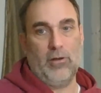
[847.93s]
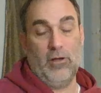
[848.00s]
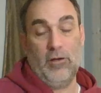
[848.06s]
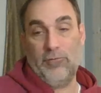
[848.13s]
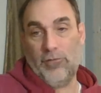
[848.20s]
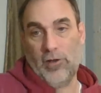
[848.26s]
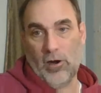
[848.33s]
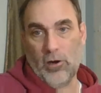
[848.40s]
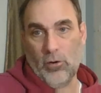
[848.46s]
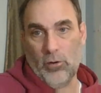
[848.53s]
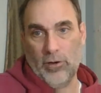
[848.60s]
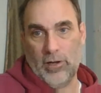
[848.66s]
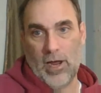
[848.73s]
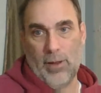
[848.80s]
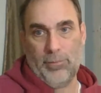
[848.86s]
And if they are
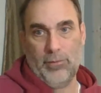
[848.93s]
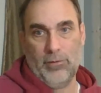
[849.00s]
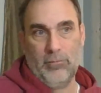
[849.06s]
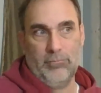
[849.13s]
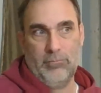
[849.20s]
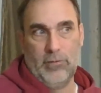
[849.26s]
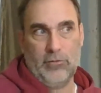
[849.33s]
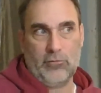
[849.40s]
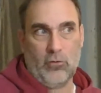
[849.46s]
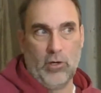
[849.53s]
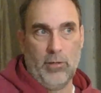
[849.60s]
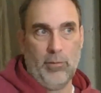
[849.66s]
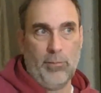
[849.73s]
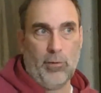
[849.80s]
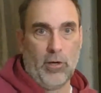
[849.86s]
going to happen, it's
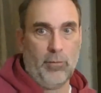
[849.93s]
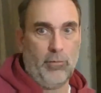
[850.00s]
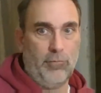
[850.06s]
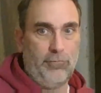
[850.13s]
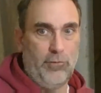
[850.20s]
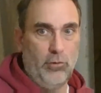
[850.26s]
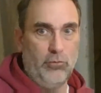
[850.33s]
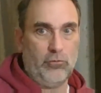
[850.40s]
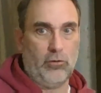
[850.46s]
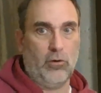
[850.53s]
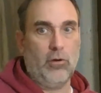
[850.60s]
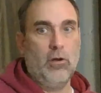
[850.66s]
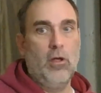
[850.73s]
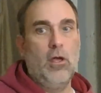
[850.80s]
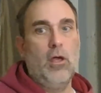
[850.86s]
going to be part of my
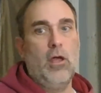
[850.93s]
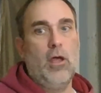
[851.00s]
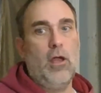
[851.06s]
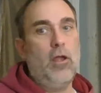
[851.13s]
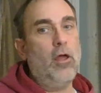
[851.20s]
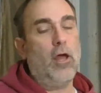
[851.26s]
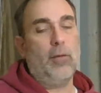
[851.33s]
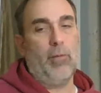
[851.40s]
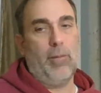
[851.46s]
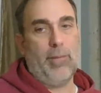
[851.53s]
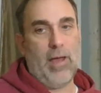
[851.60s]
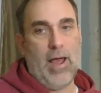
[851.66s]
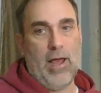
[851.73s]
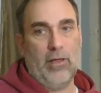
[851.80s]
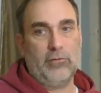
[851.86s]
future and not of my
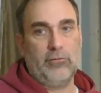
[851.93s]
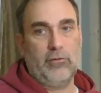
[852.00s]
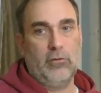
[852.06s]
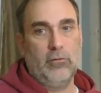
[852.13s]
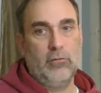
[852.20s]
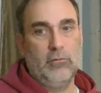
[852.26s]
past.